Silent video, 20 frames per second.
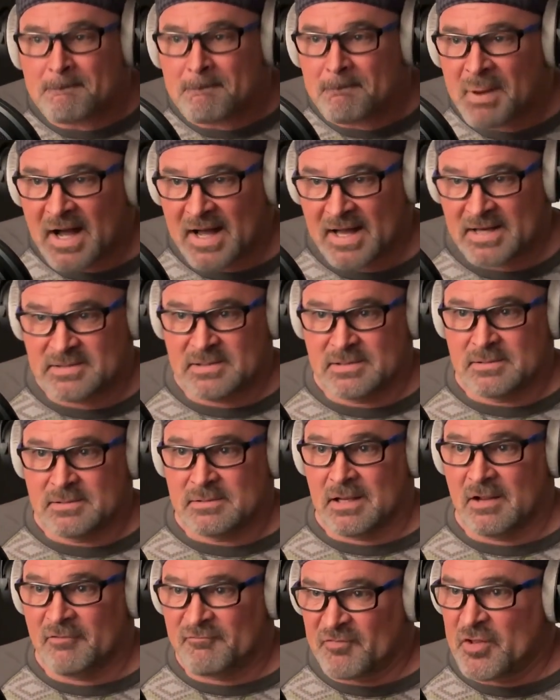But
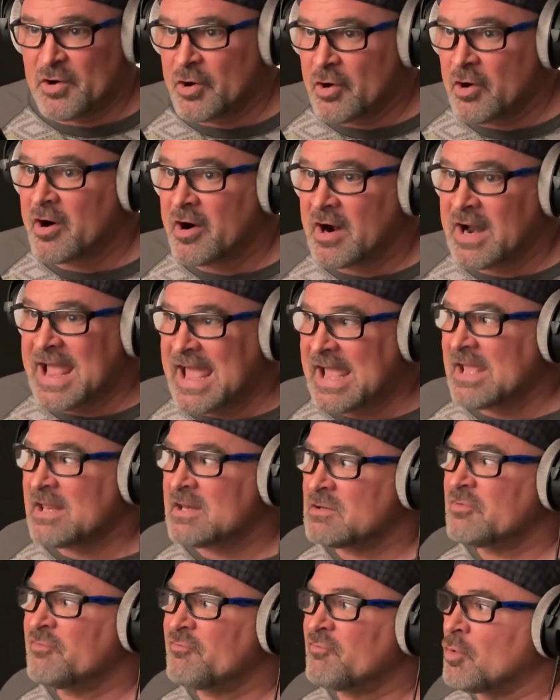if there are a
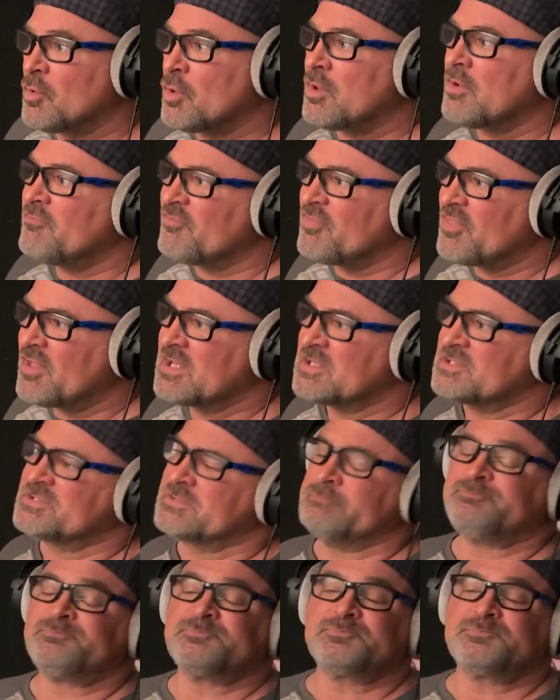handful of things